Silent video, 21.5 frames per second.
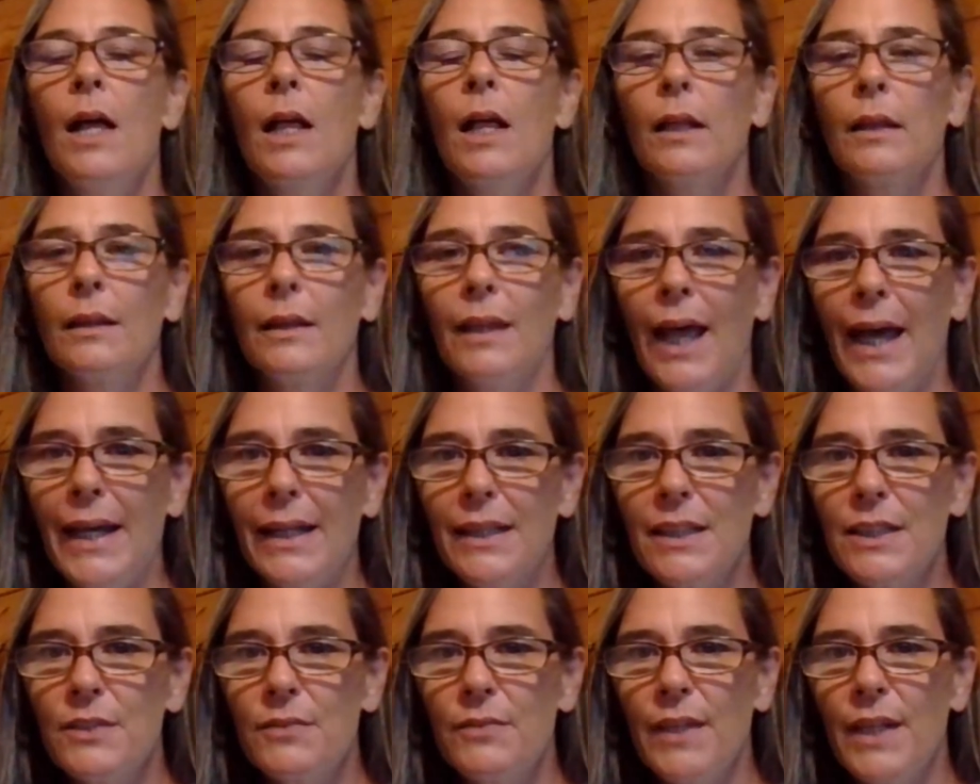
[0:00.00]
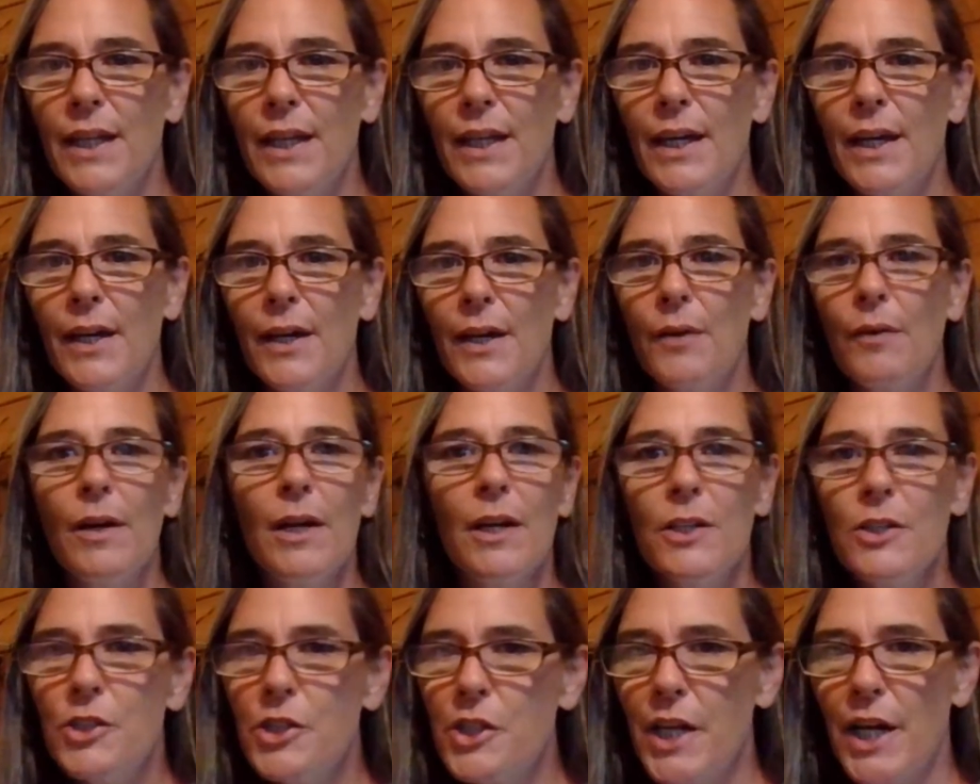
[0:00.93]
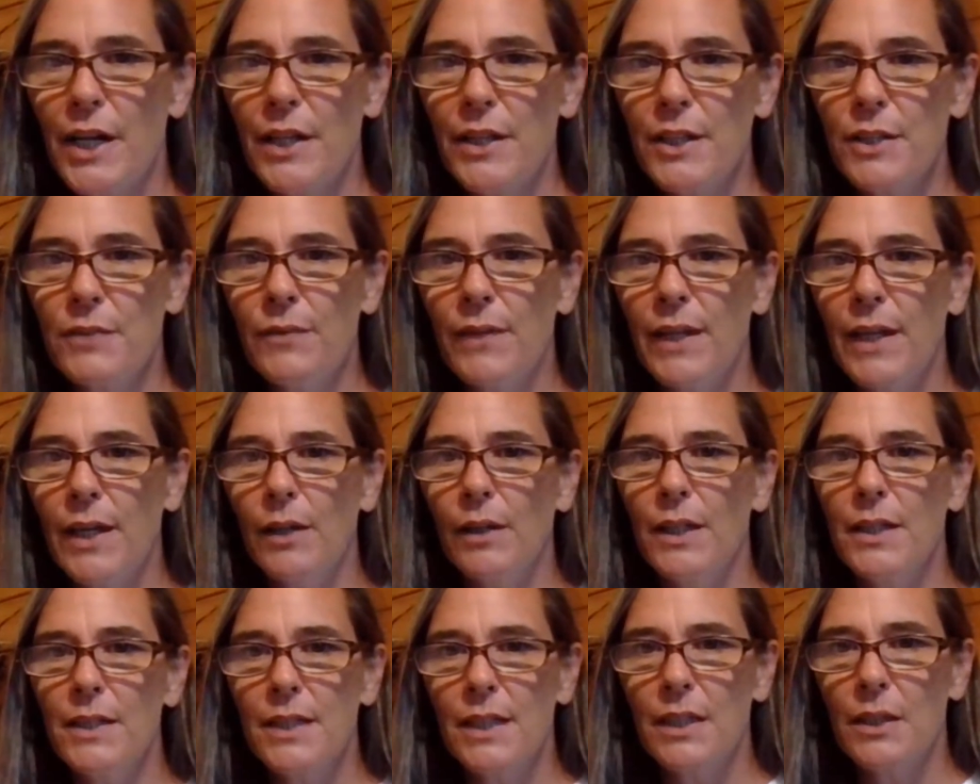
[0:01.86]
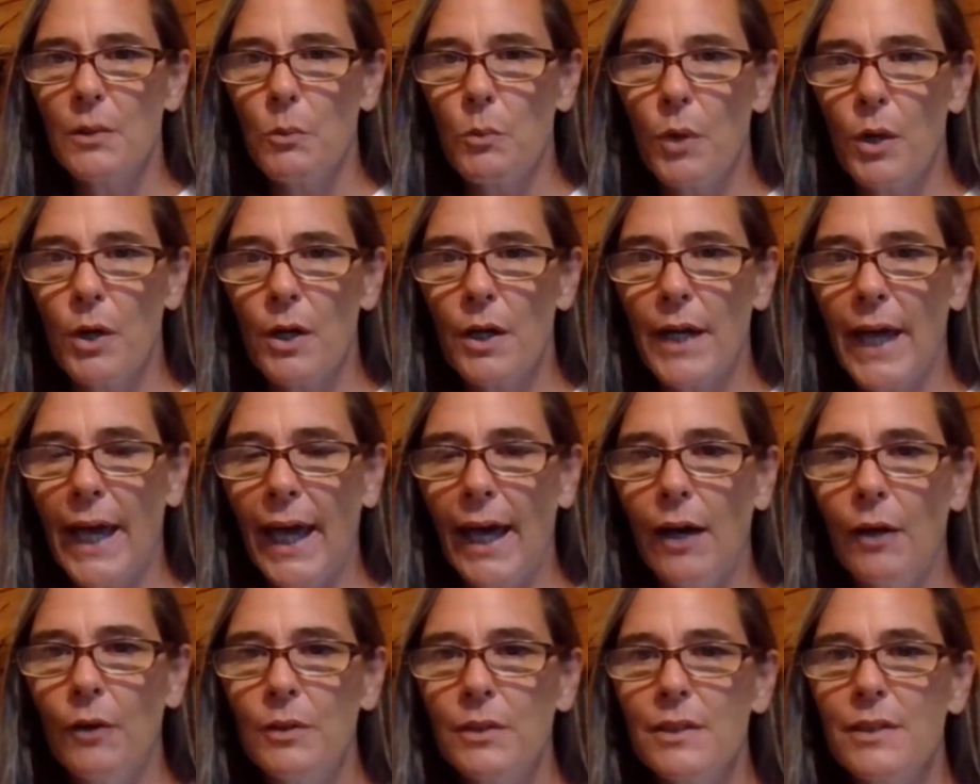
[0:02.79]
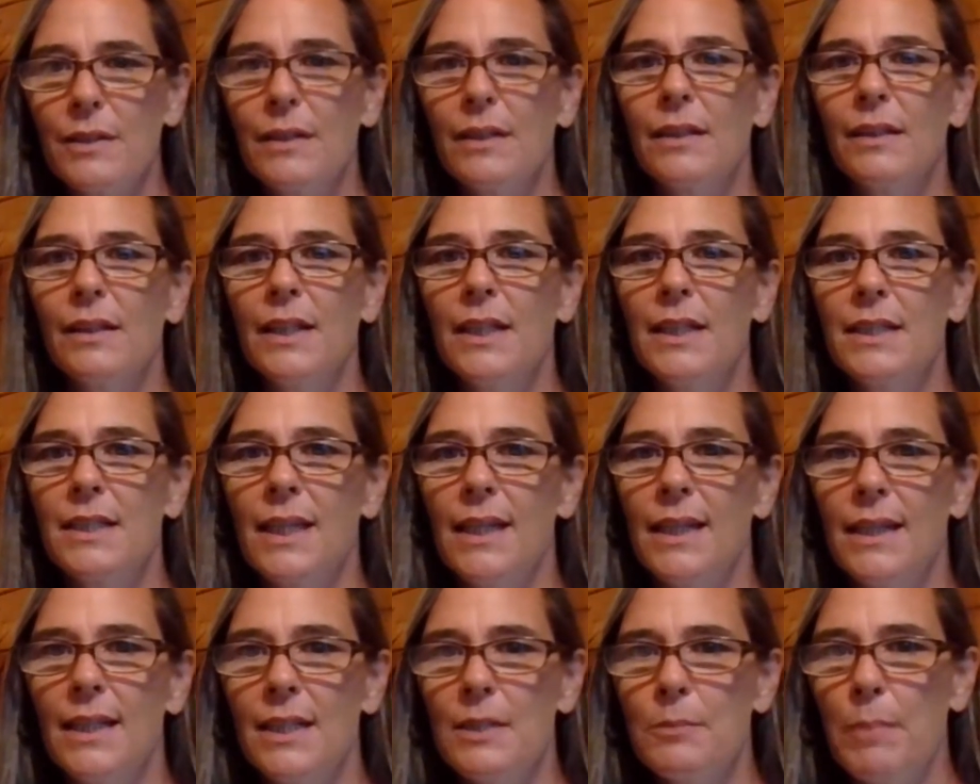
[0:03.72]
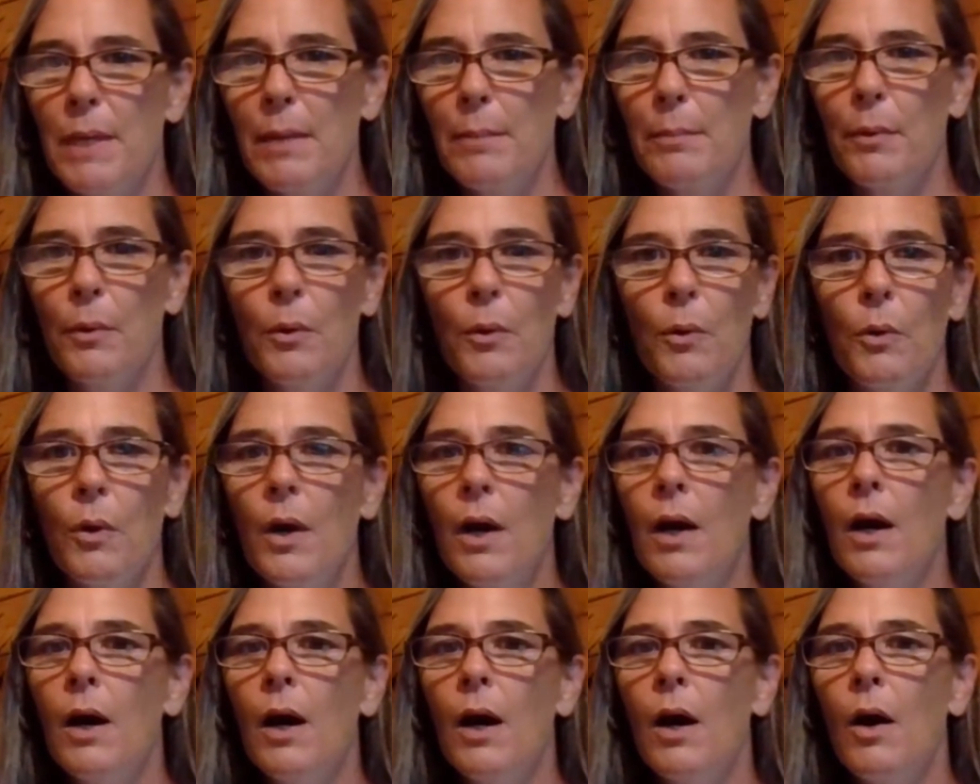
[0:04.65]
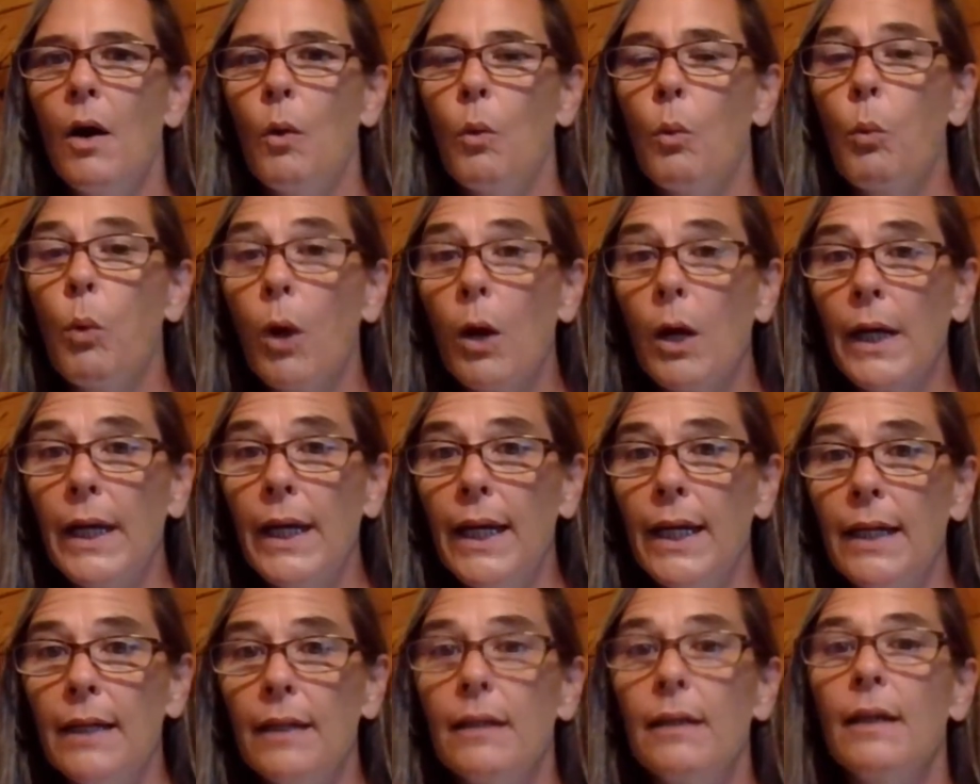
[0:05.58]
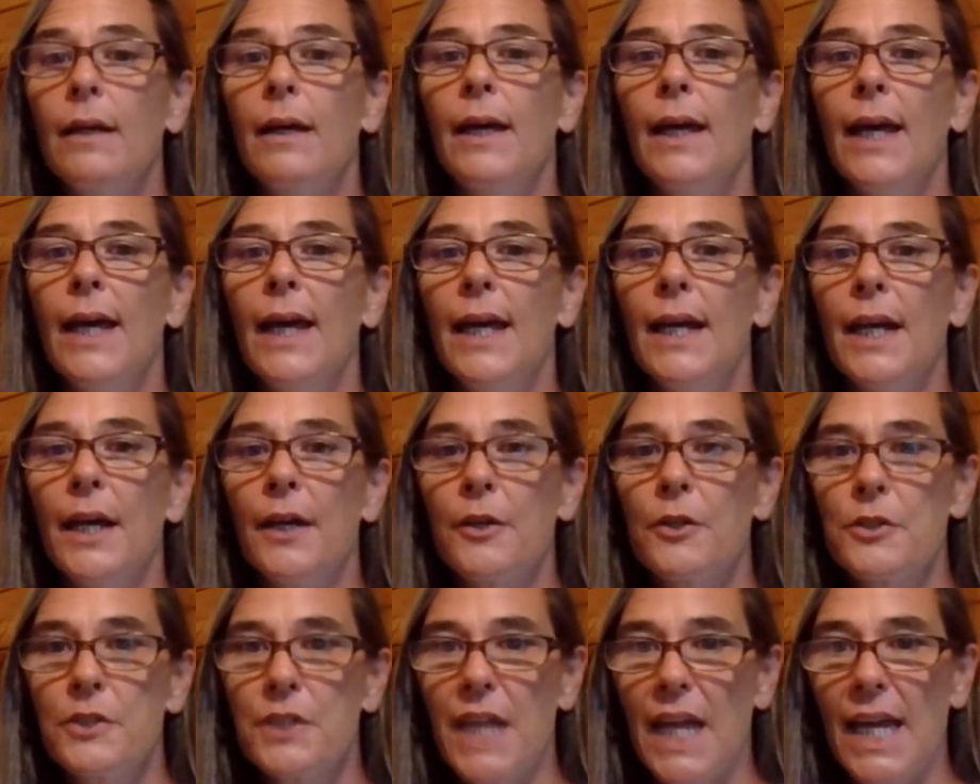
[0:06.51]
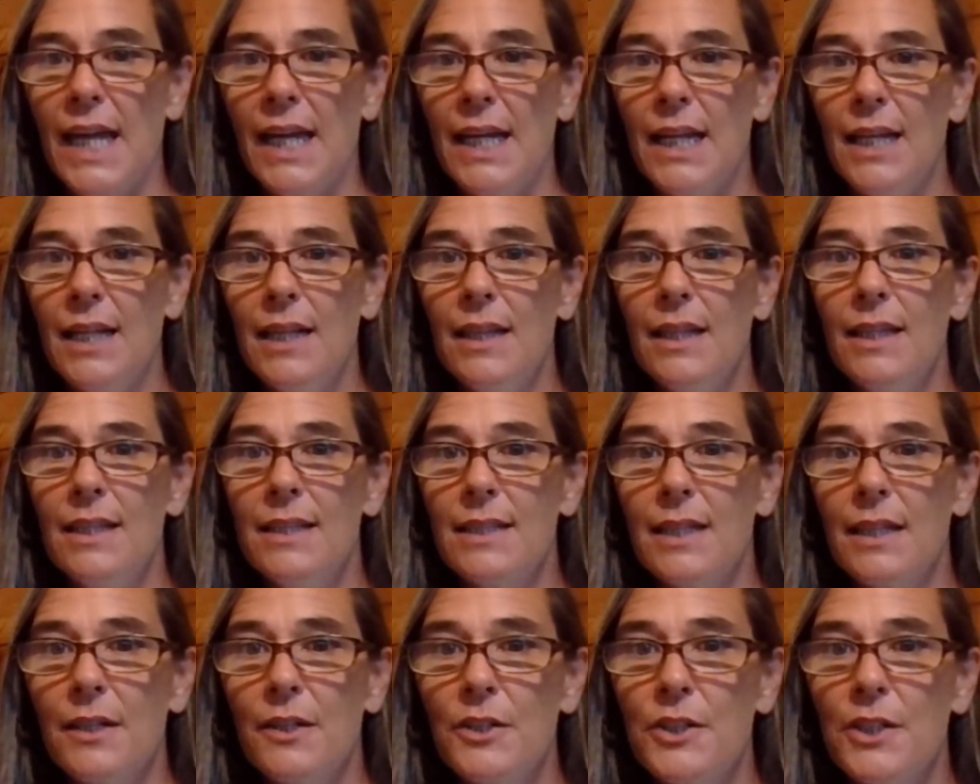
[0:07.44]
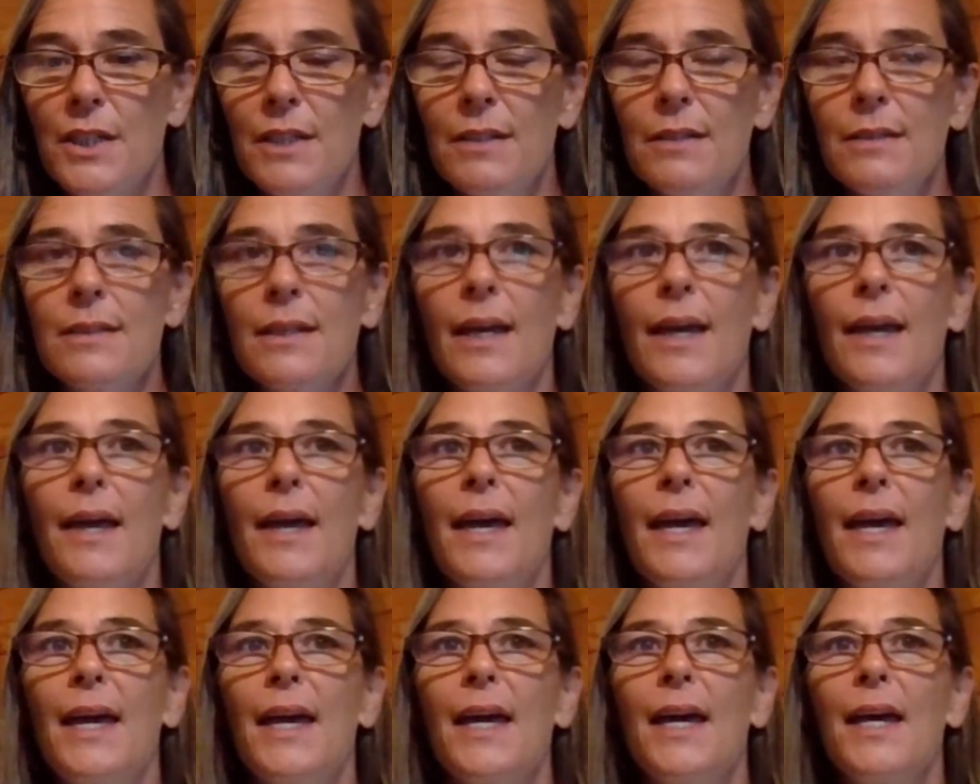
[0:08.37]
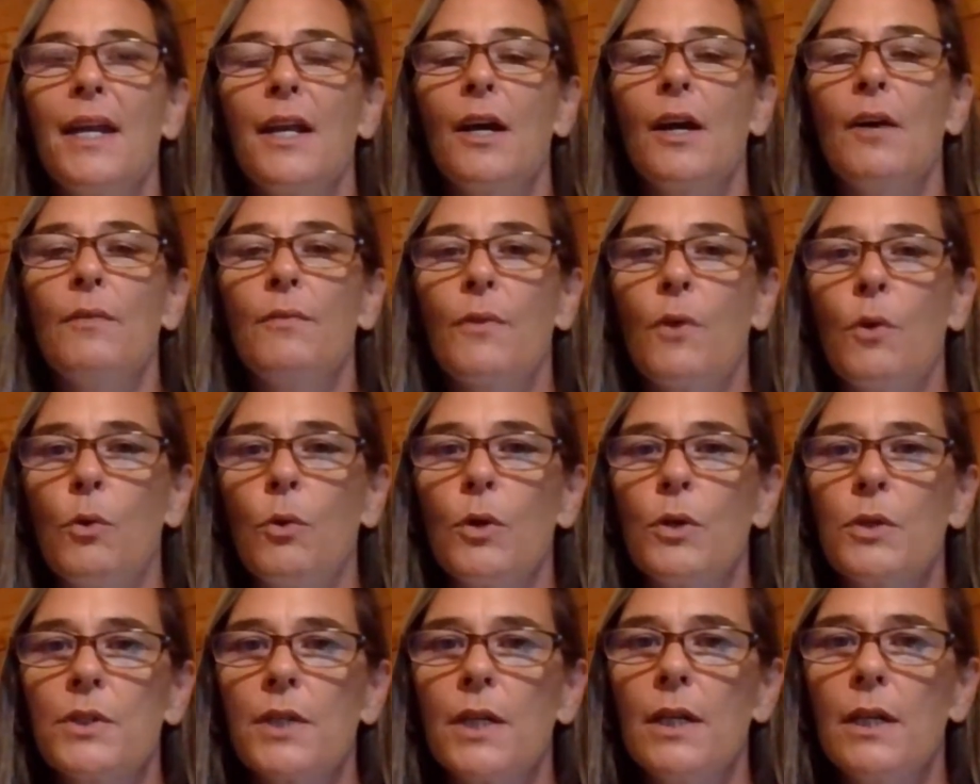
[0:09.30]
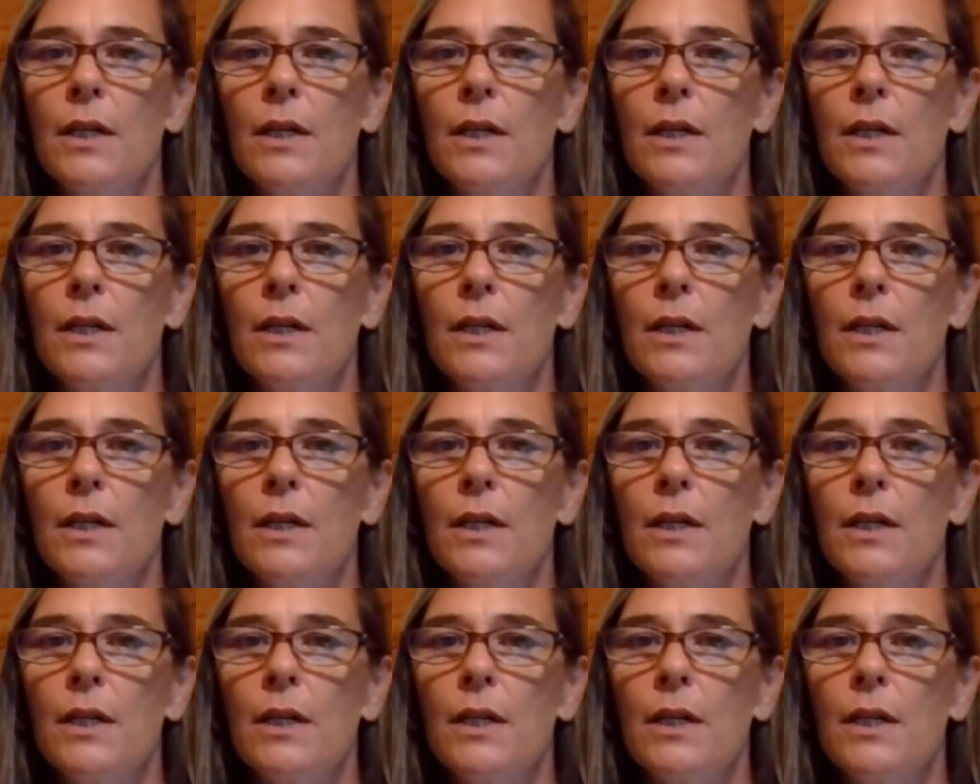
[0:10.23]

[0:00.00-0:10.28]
Like this video, share this video. Let's get the word out. Let's get these people working and understanding these energies and, of course,